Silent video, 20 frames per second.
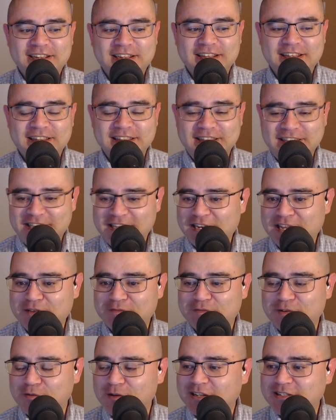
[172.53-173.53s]
Lee at
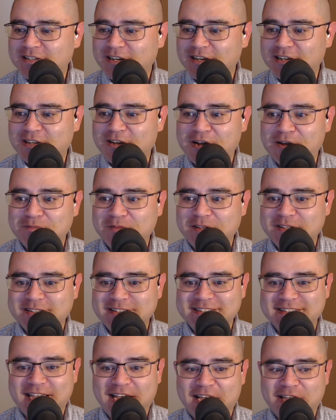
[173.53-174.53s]
avrant.com. That's
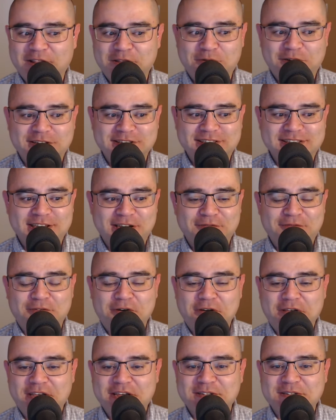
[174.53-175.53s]
exactly what it's there for,
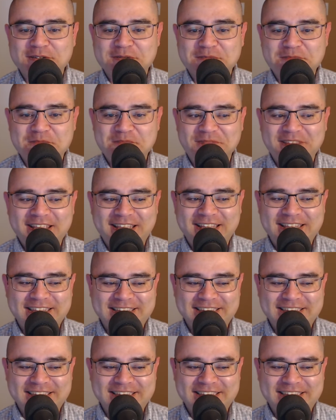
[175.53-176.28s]
yes. That's what it's there